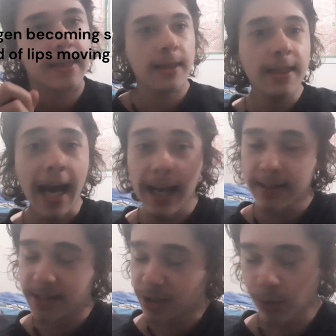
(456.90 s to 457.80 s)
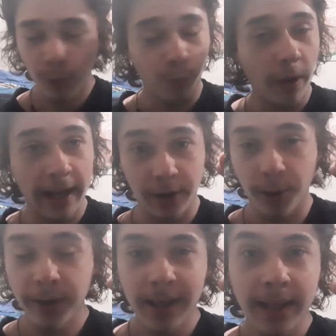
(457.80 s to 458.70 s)
That's when I
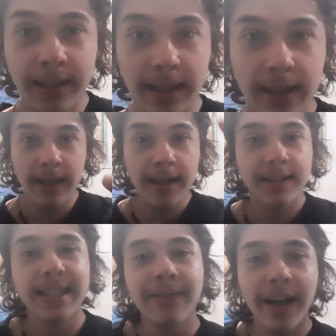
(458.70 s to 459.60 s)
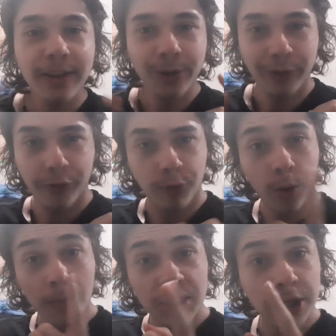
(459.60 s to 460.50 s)
got an idea. See that little
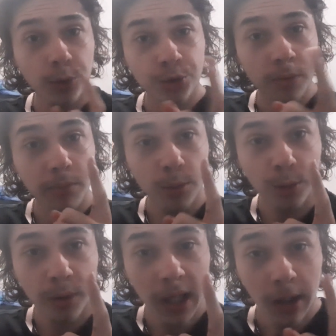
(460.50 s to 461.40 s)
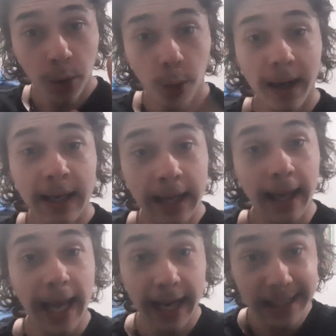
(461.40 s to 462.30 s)
from children ball? Well, we're going to
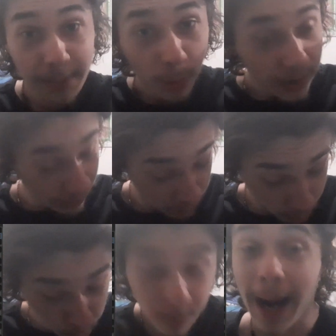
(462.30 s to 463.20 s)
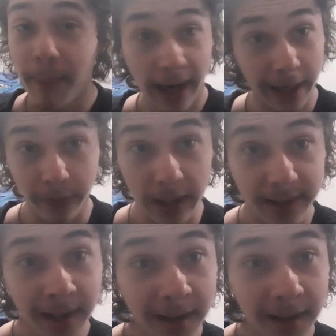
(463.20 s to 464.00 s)
exploit the crap out of it.